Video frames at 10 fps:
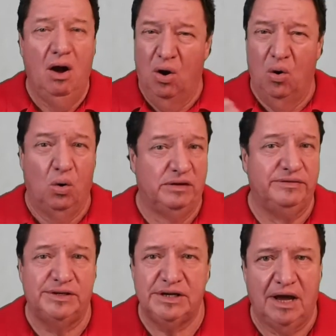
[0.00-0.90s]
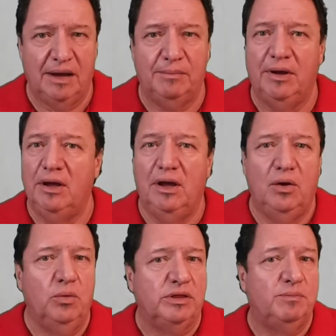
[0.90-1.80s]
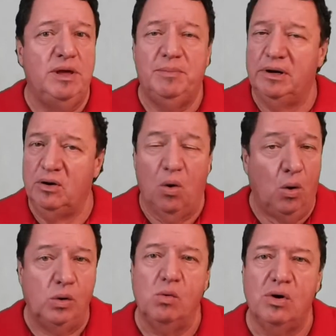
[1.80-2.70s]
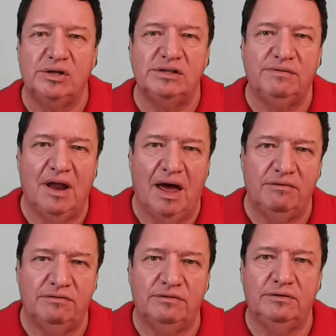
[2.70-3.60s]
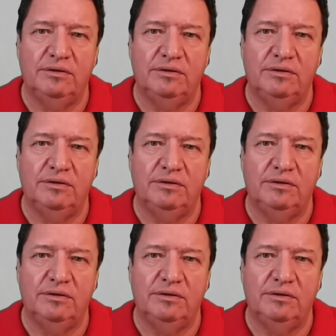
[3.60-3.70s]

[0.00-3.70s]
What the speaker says: all of the time with people in all walks of life.